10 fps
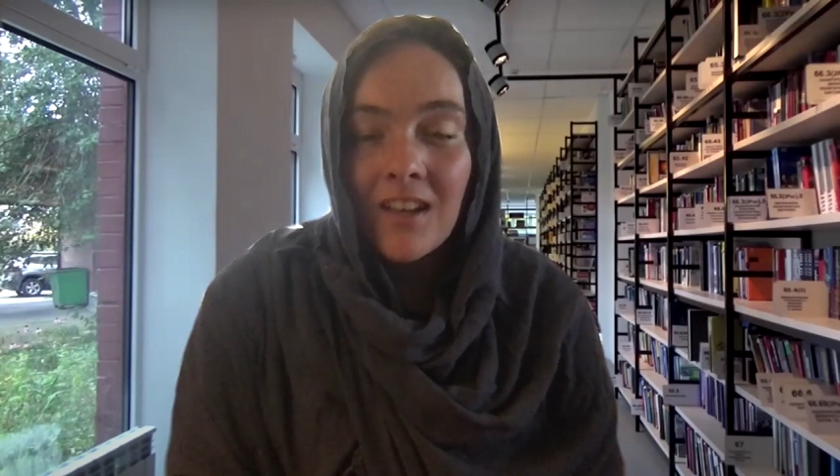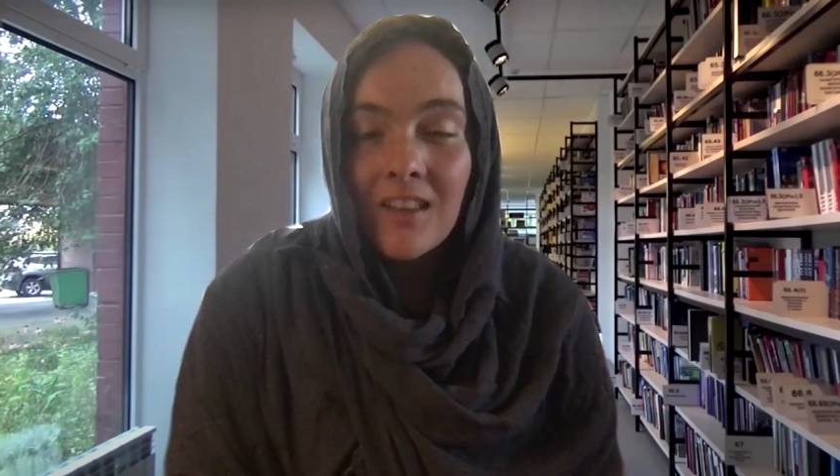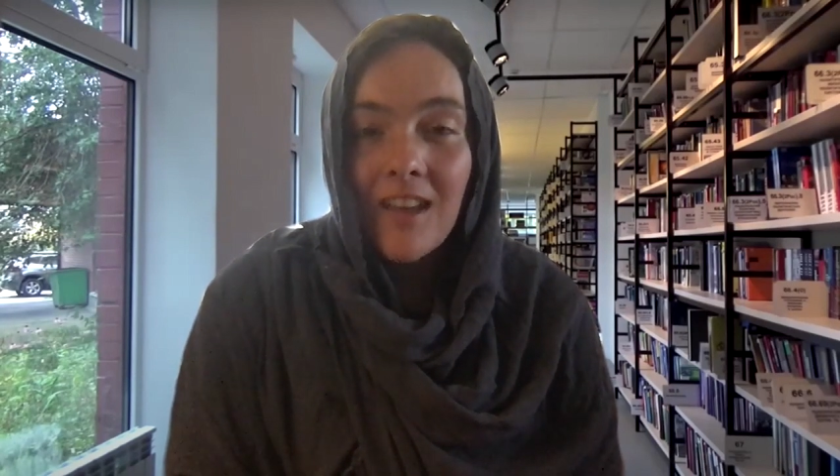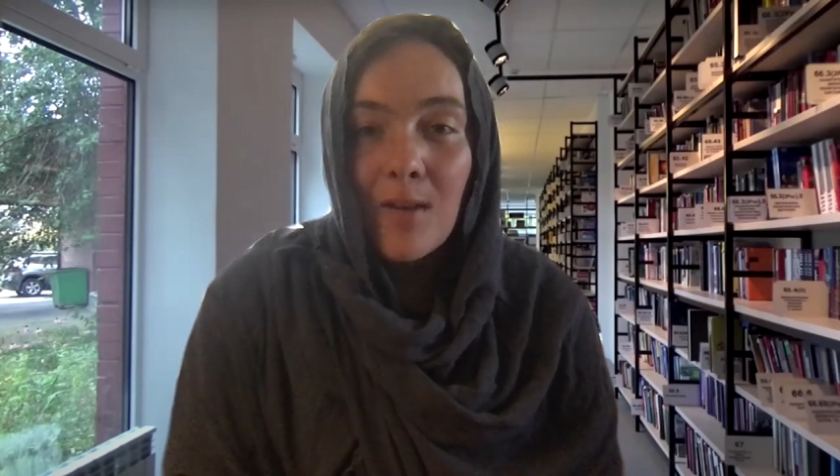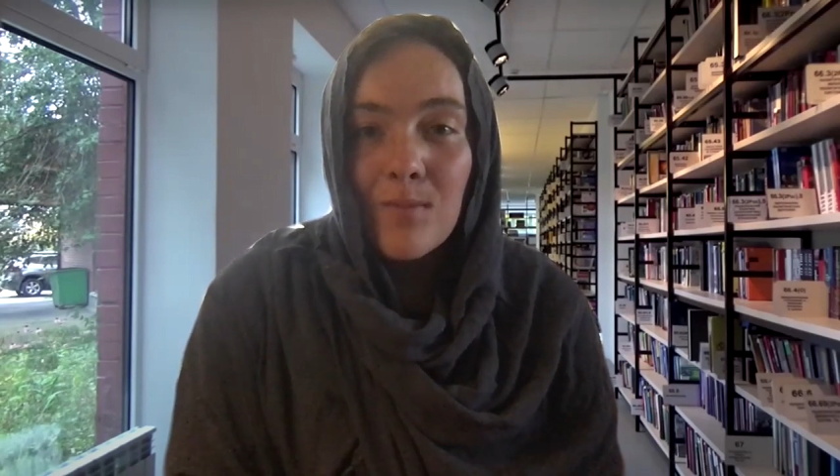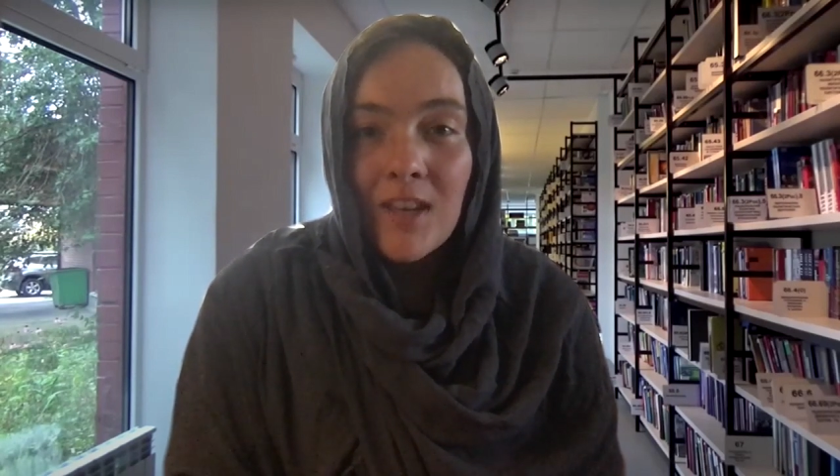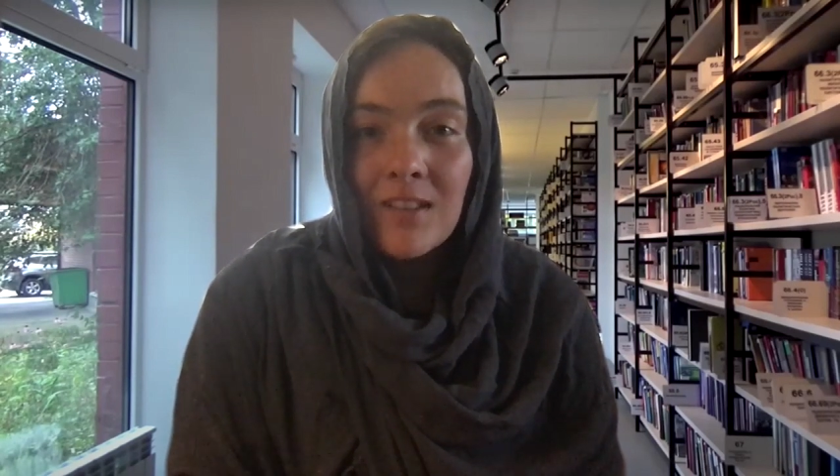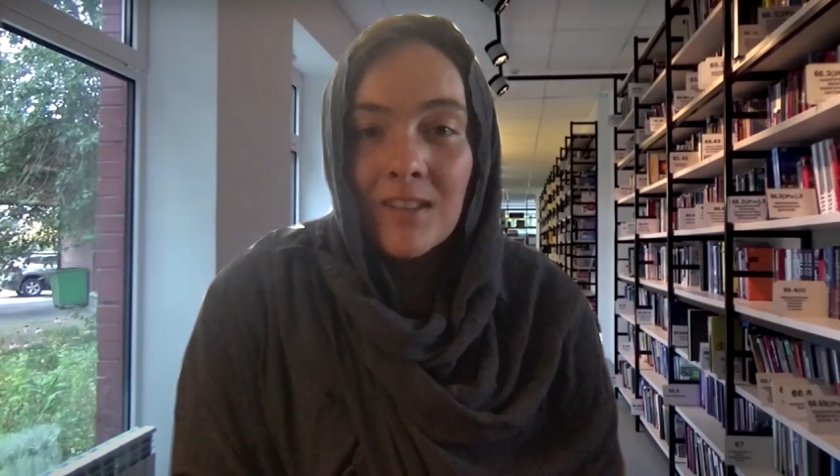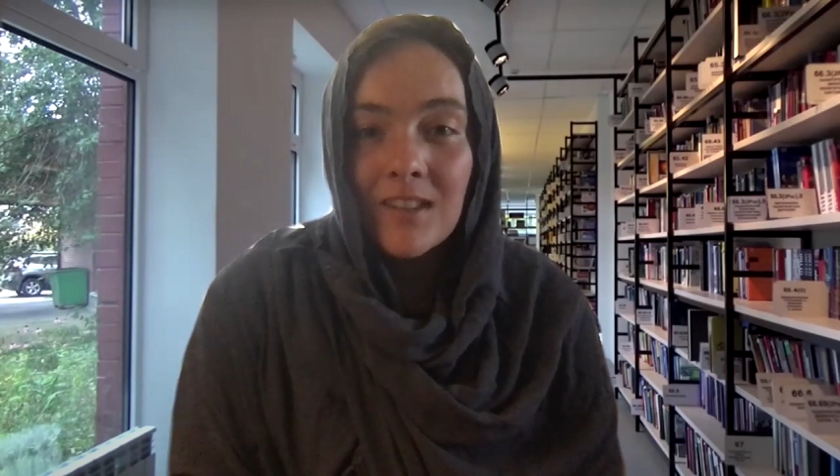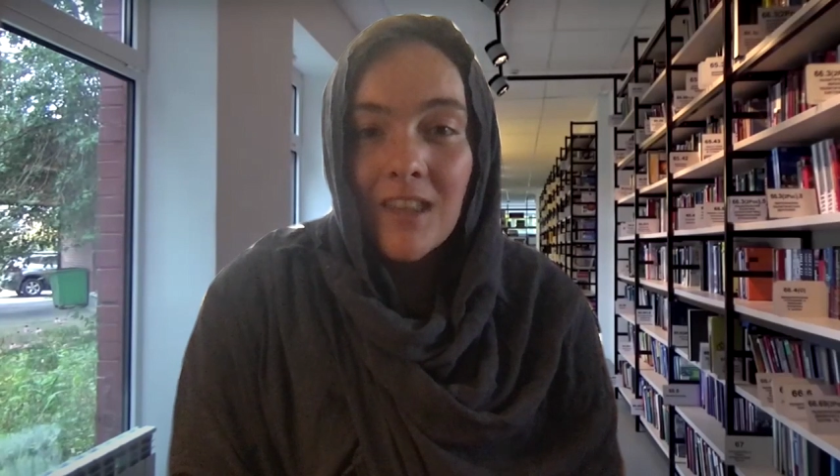That
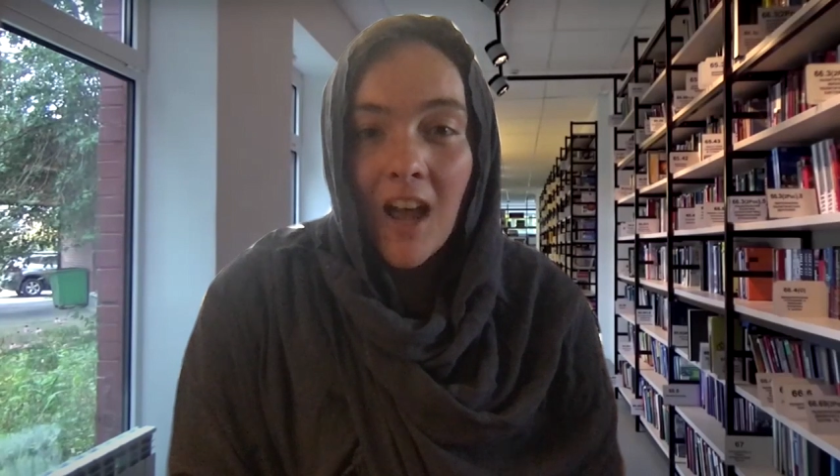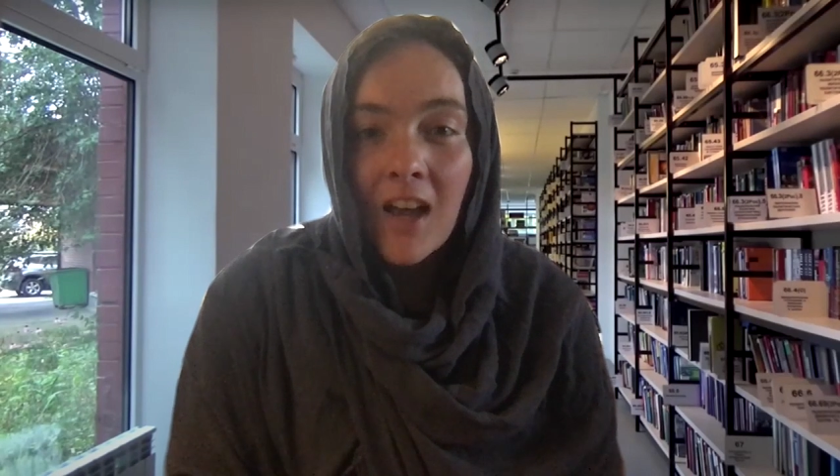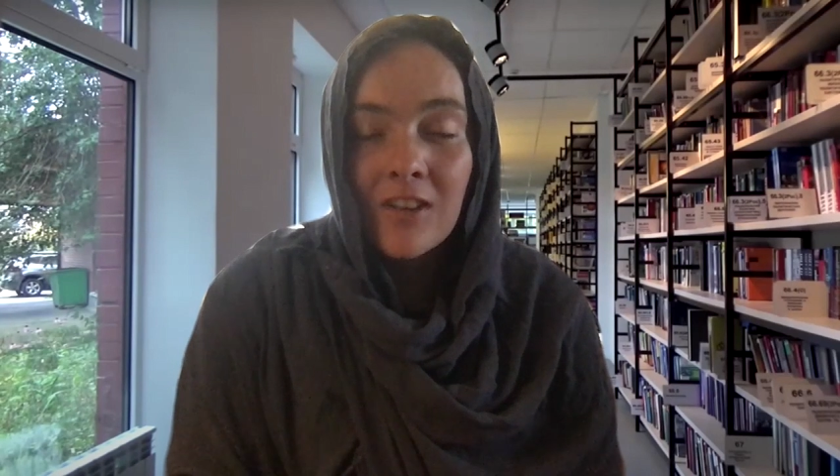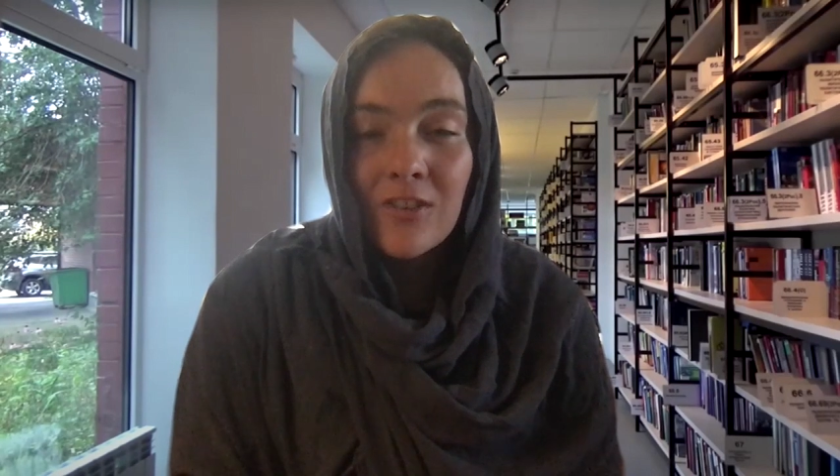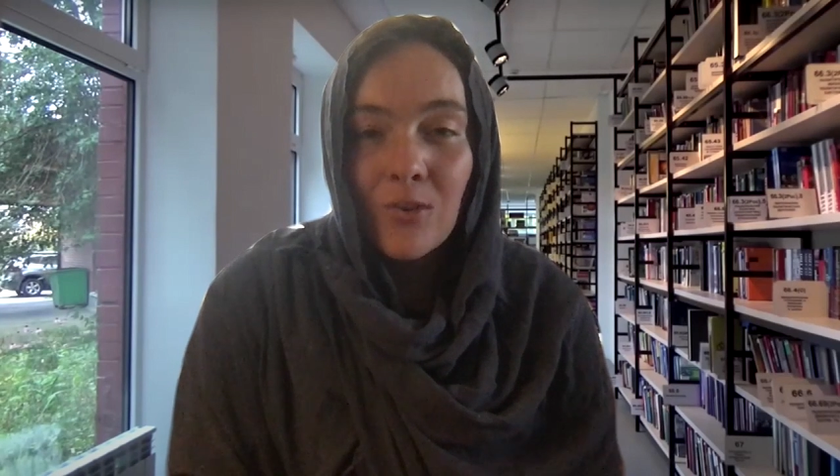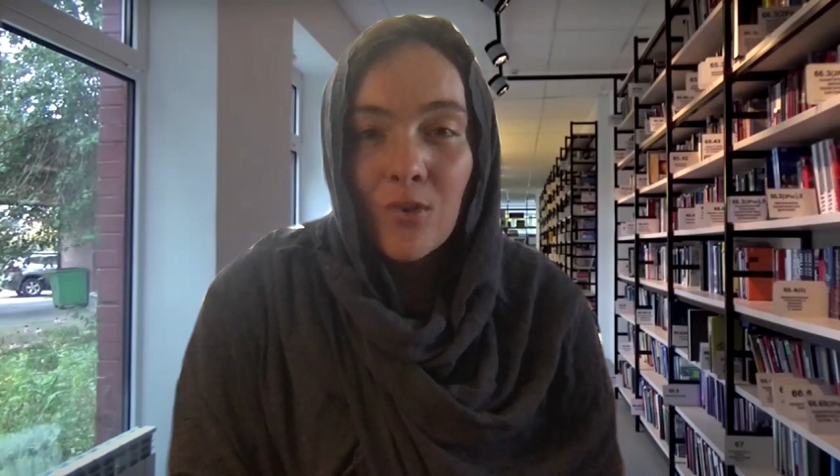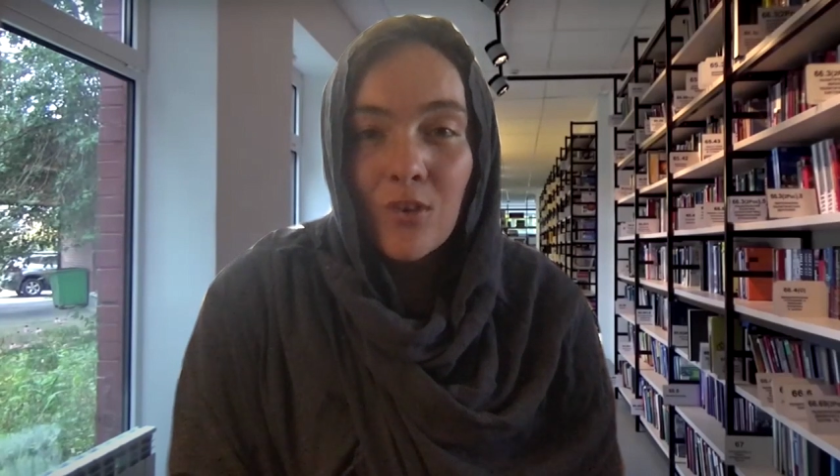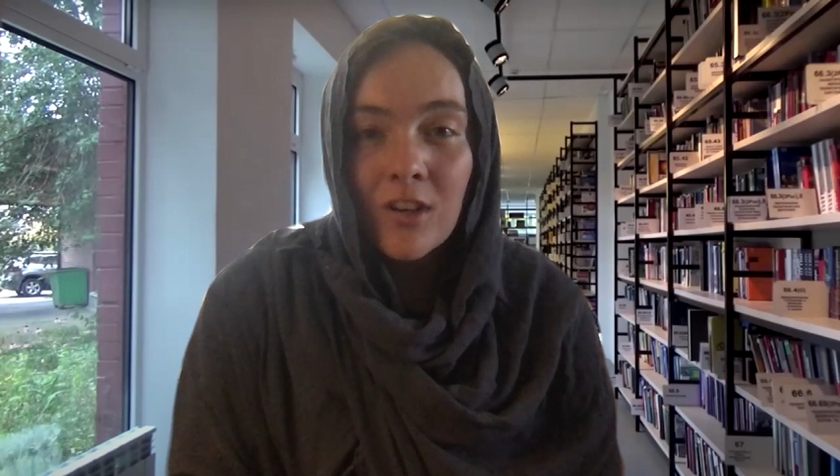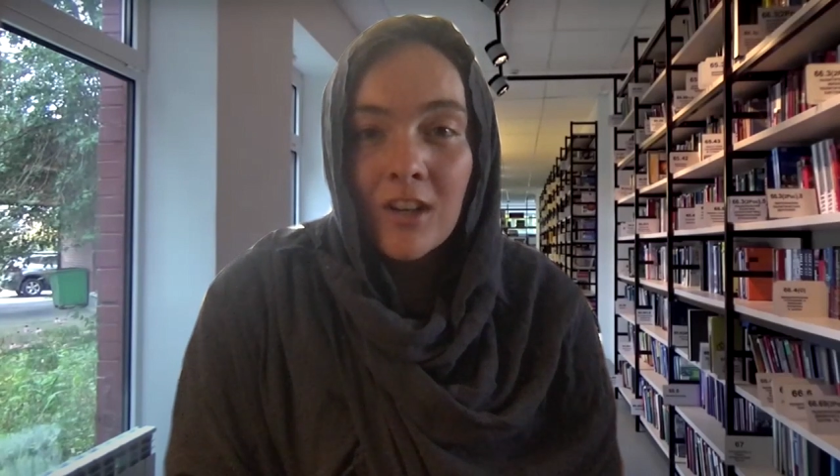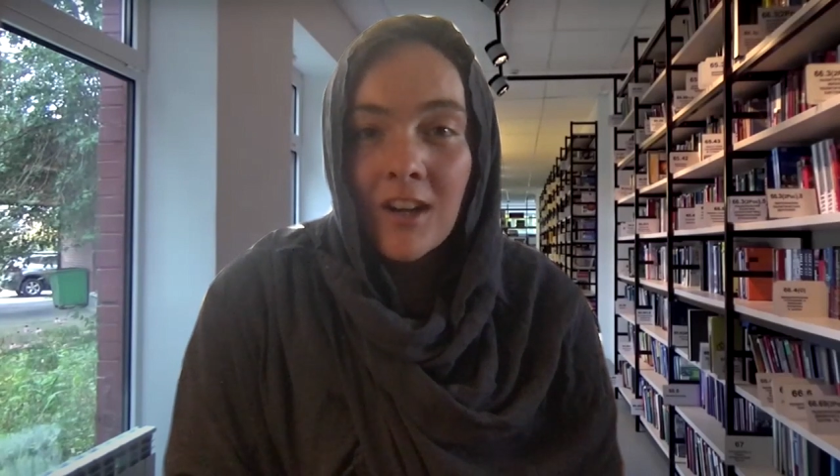means that
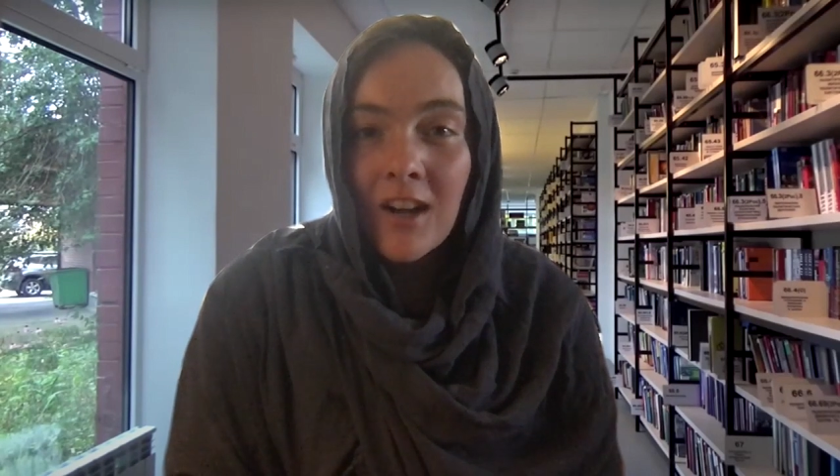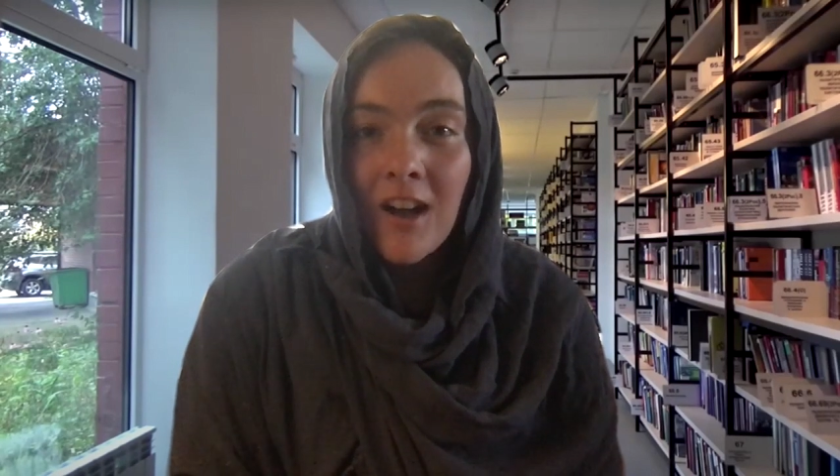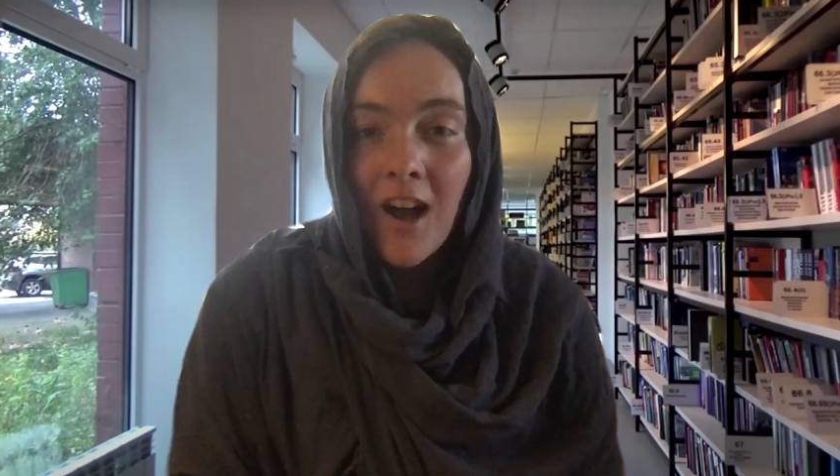your